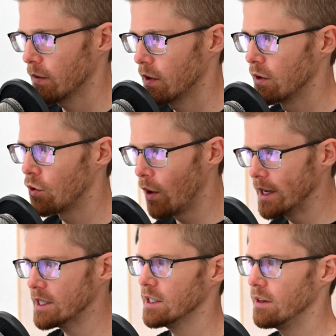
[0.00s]
The
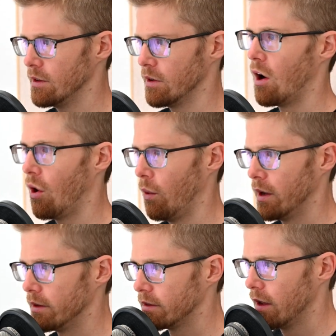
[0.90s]
question is
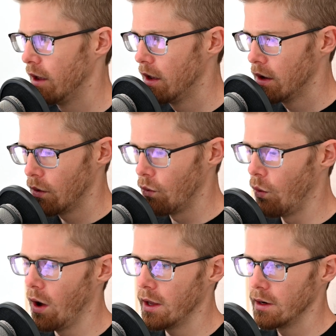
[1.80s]
always,
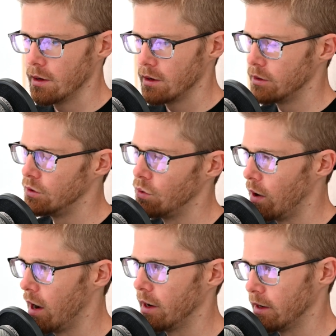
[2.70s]
what do
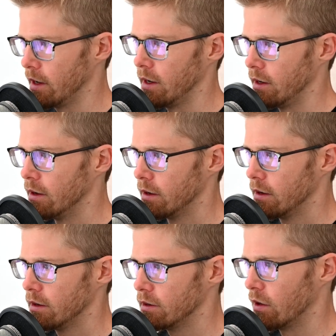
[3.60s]
I need
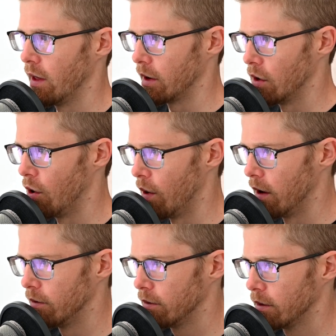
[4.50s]
to let go
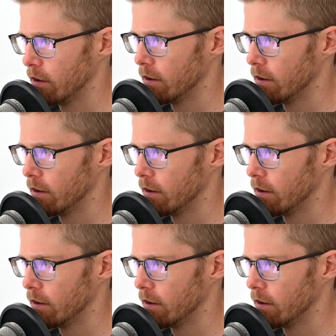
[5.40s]
of?